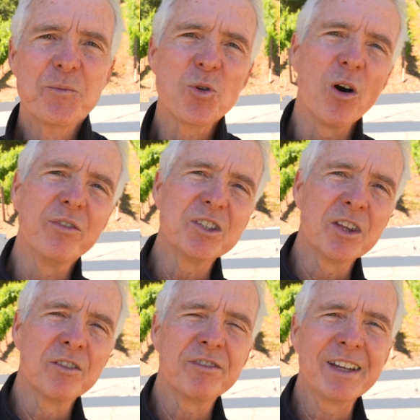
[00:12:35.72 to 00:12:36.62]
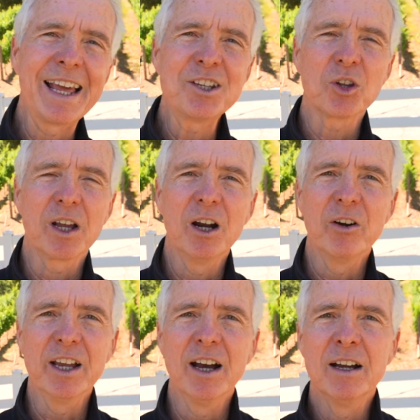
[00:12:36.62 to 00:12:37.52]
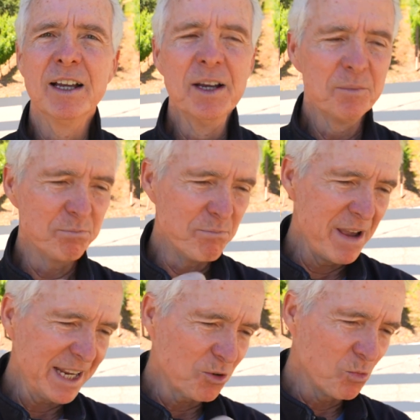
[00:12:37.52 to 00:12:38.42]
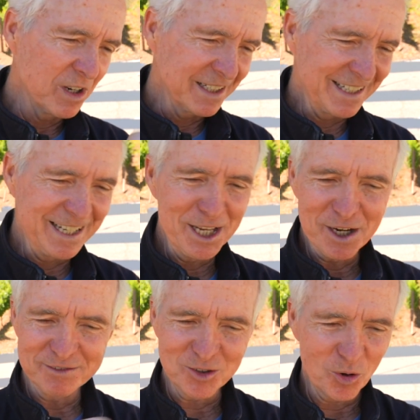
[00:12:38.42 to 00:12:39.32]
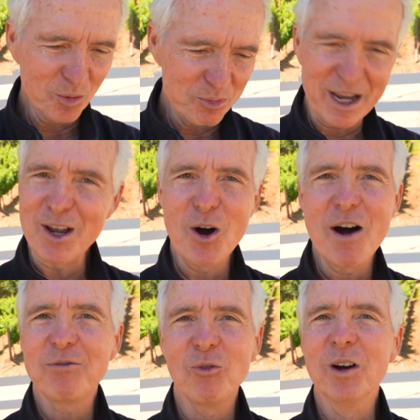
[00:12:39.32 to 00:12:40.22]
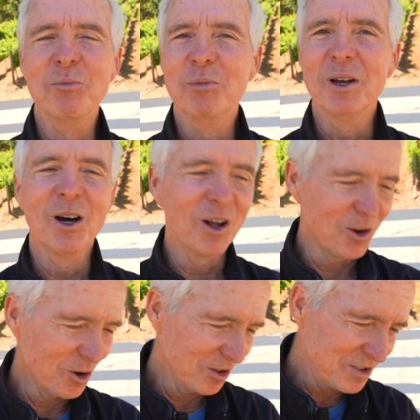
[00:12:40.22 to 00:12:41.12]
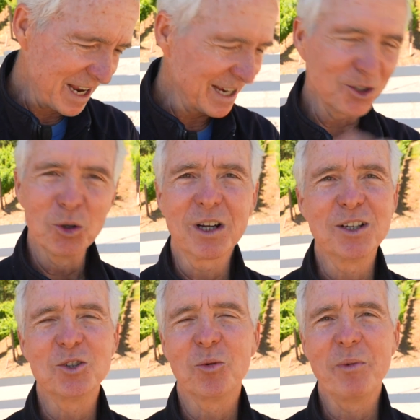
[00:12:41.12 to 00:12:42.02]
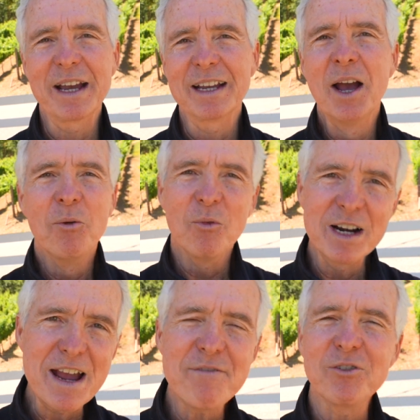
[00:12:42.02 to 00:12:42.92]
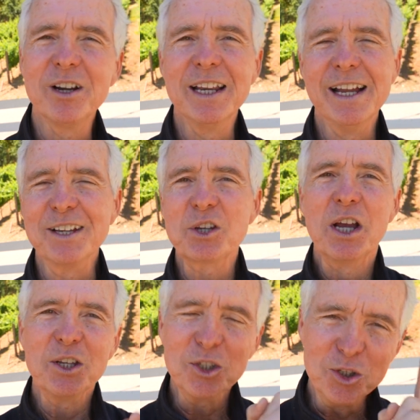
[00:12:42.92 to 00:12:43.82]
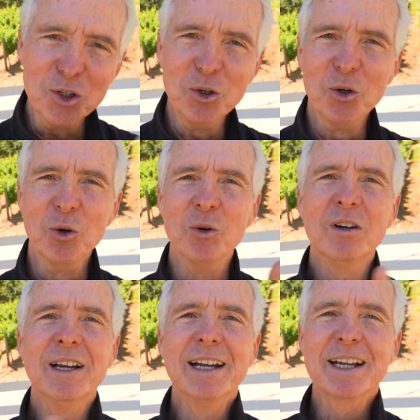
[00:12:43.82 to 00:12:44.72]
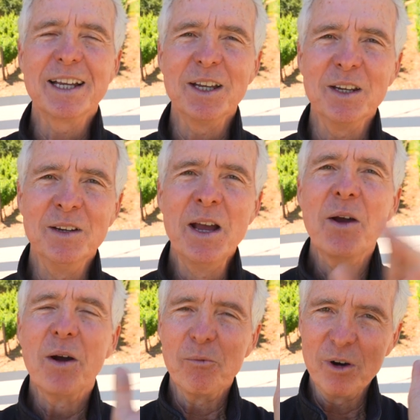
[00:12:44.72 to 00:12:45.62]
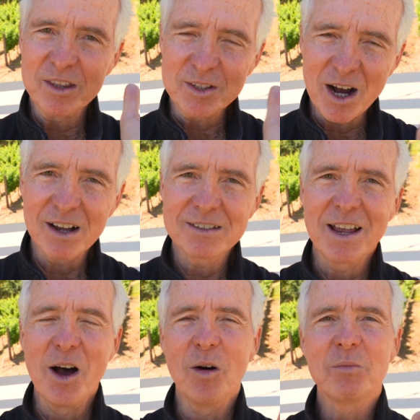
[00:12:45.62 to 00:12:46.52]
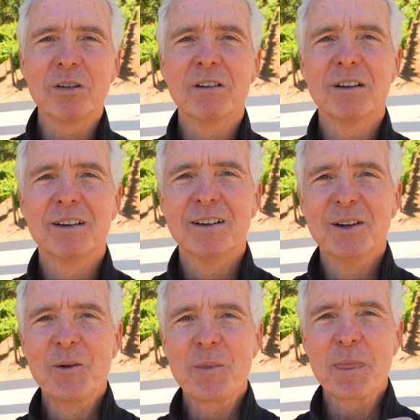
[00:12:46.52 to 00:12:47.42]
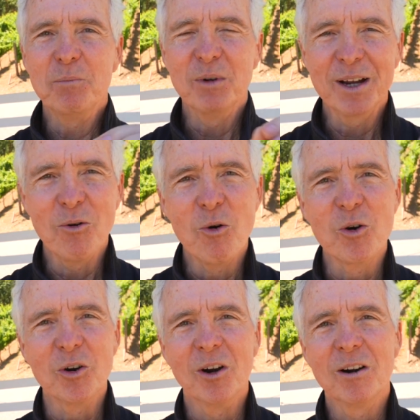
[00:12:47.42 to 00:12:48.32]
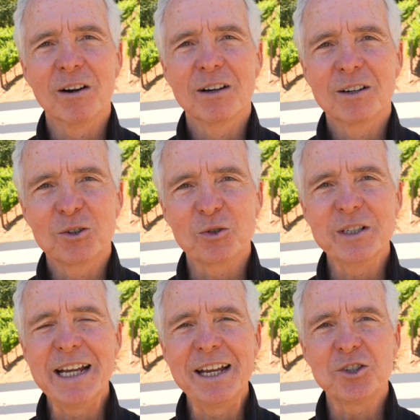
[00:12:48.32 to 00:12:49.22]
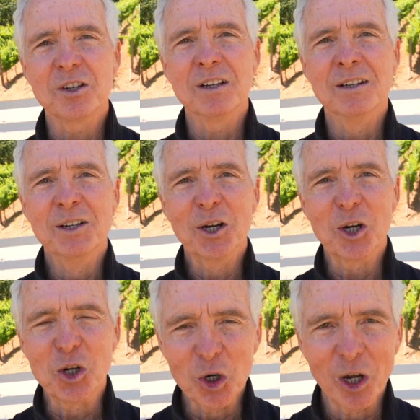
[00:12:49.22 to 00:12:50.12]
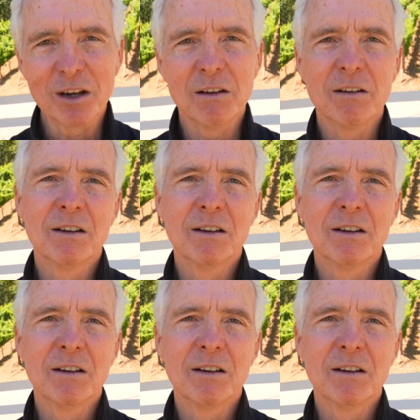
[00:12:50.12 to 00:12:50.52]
Or if it's in the financial area, make one gift or pay off one bill or take a look at your bank. Whatever it is, you can, with God's help, bring order, creation, good,